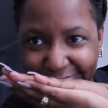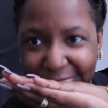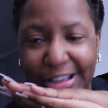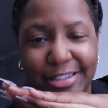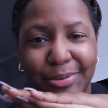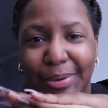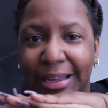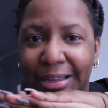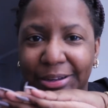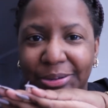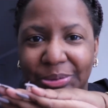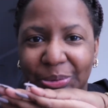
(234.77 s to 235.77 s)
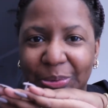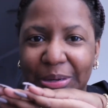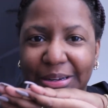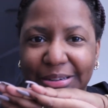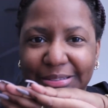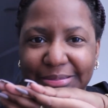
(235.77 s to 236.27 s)
Y'all see what I got to go through with
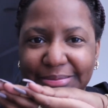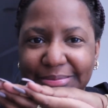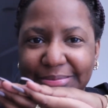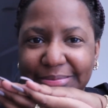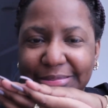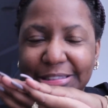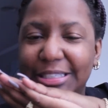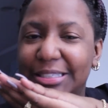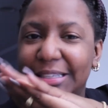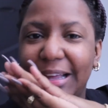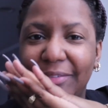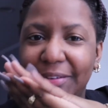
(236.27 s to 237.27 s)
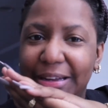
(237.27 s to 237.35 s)
her? This is every